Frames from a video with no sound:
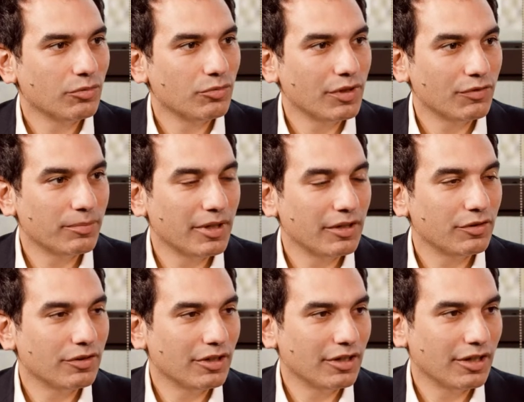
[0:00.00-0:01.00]
We've been
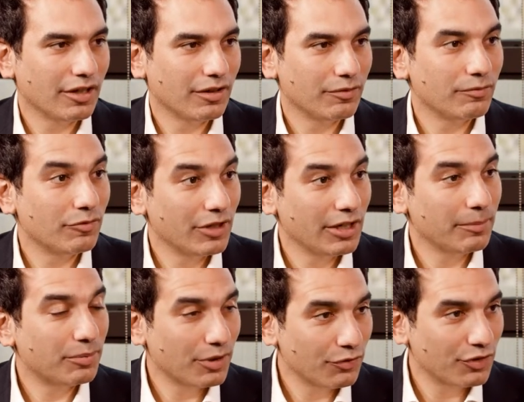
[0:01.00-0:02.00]
uh, really
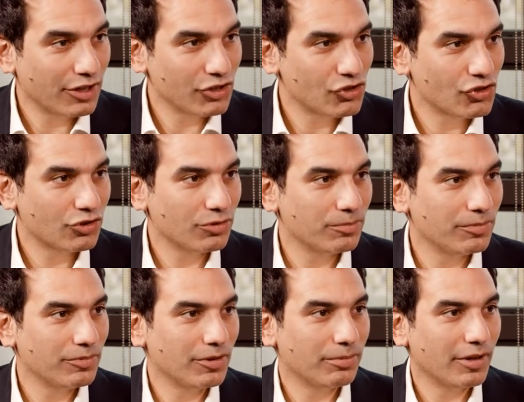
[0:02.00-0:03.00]
privileged to
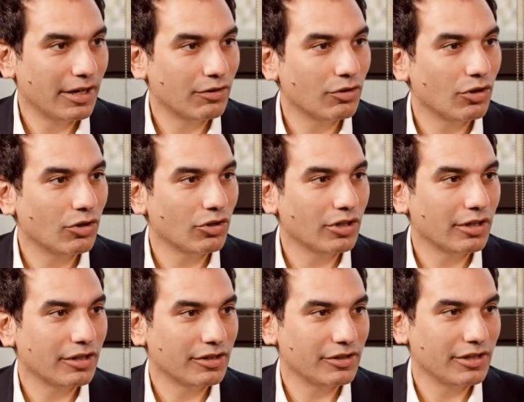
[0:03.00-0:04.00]
play a role
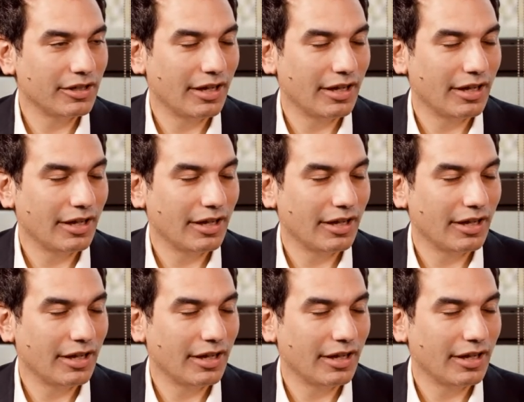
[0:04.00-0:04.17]
uh,